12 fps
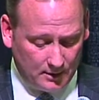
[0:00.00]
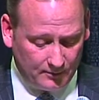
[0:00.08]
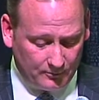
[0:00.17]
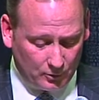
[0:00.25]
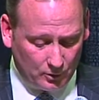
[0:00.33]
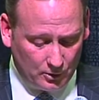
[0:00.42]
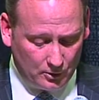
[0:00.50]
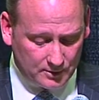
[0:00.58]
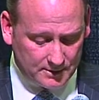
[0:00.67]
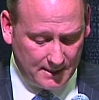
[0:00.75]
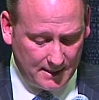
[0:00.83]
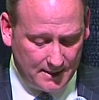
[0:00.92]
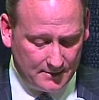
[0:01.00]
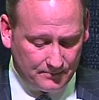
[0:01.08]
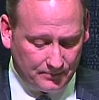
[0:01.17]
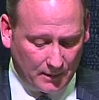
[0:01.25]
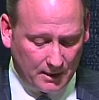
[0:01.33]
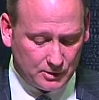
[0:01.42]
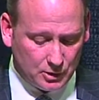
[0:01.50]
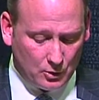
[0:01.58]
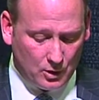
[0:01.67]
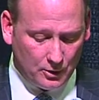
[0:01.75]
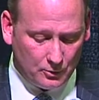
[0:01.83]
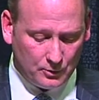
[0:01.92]
for a long time. And so
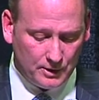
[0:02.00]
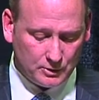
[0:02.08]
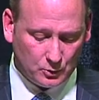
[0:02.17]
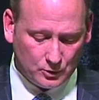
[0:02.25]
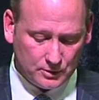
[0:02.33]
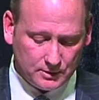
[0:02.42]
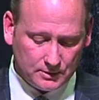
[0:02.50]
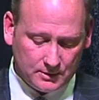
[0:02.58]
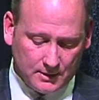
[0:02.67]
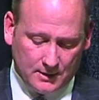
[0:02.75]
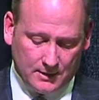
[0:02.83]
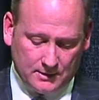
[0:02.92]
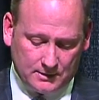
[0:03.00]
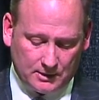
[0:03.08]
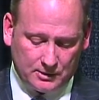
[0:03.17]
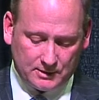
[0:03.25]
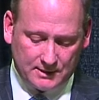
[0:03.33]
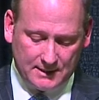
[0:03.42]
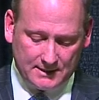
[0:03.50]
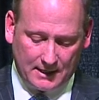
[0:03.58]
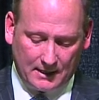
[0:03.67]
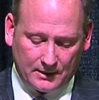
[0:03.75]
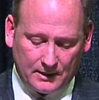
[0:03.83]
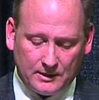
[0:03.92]
other resources such as
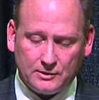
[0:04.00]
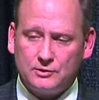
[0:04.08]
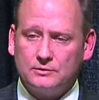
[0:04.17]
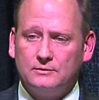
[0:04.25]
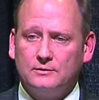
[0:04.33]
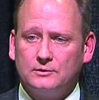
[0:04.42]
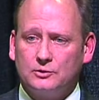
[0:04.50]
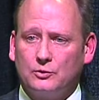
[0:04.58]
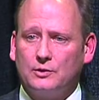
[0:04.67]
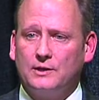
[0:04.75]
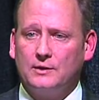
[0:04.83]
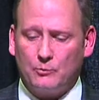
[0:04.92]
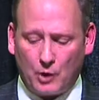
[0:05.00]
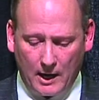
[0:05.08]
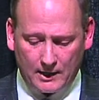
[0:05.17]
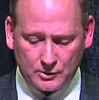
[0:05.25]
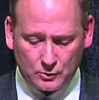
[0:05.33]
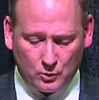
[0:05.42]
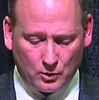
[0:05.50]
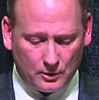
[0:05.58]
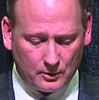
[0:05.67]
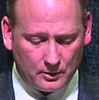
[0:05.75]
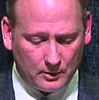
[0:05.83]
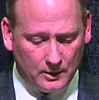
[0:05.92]
desalination, certainly of brackish
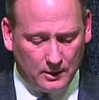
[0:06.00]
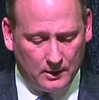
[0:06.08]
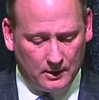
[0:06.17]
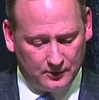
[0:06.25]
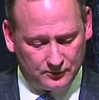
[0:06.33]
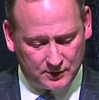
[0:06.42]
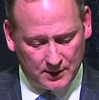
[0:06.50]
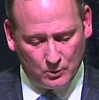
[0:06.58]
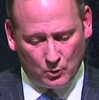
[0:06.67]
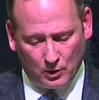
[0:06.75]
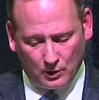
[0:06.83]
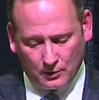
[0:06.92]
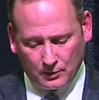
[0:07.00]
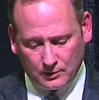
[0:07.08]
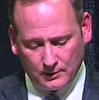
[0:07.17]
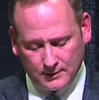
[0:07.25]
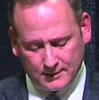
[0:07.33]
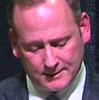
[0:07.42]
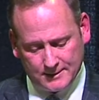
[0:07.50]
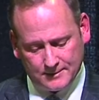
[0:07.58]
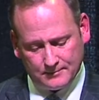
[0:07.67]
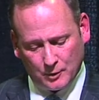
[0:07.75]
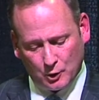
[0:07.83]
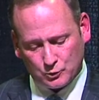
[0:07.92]
water, of seawater,
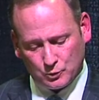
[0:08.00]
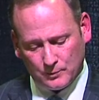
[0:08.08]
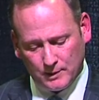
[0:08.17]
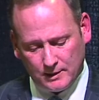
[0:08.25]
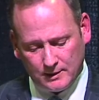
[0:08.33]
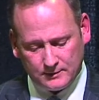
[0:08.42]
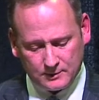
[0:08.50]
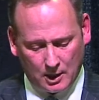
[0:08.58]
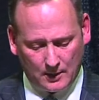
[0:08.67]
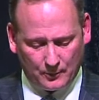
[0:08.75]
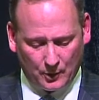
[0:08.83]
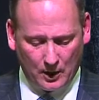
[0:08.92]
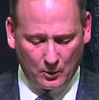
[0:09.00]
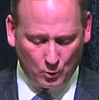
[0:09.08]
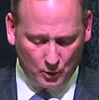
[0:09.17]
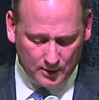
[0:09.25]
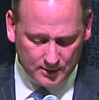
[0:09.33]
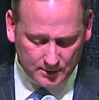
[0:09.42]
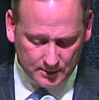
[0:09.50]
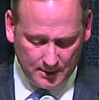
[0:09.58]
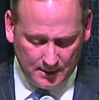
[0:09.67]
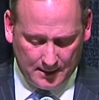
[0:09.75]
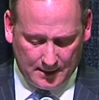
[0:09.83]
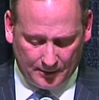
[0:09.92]
those will be top priorities.
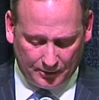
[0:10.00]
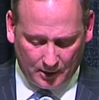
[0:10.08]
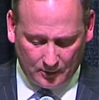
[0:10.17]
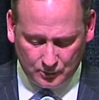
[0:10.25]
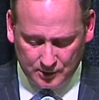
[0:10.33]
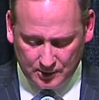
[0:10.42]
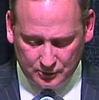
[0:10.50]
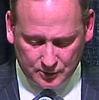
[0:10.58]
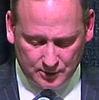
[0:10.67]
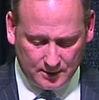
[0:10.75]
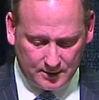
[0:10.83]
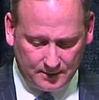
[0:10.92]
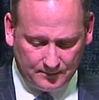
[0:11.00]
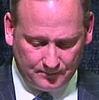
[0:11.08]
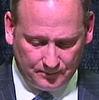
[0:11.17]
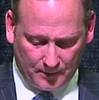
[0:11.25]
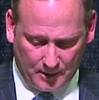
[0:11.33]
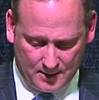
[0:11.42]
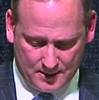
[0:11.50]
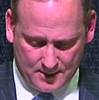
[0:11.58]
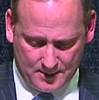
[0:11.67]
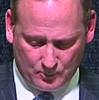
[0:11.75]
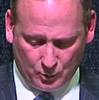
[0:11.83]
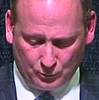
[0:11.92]
I thought it was interesting
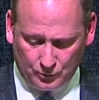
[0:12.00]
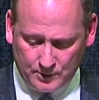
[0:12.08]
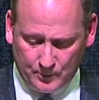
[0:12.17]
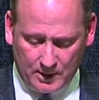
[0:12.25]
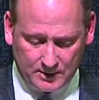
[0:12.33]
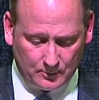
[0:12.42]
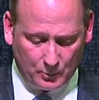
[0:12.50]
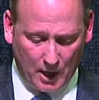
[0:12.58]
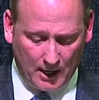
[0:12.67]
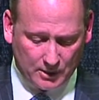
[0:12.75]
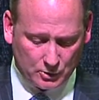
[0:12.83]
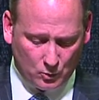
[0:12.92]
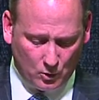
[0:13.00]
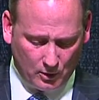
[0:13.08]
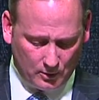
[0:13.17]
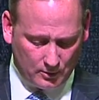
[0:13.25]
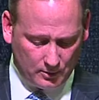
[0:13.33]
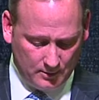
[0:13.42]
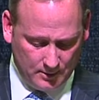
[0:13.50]
with respect to brackish water.